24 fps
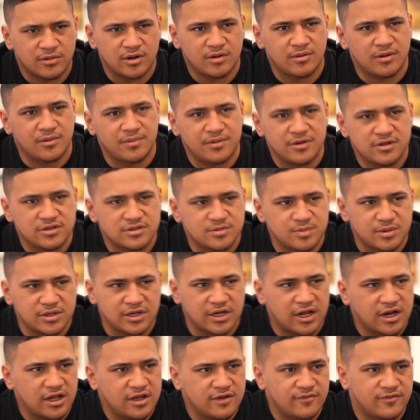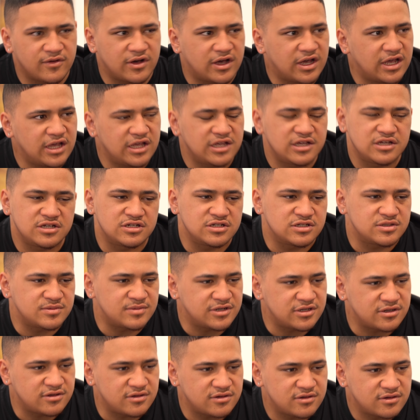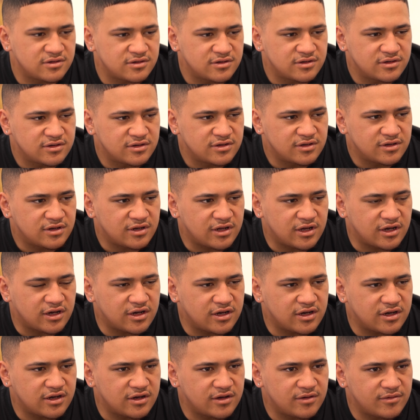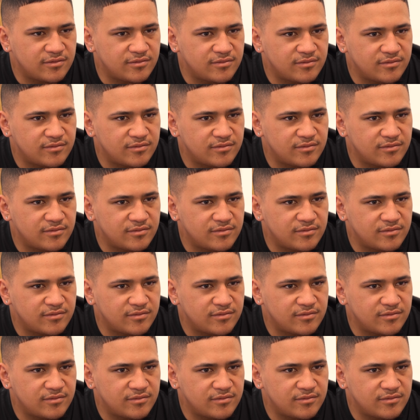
but my parents been clean for ages, man. Like, how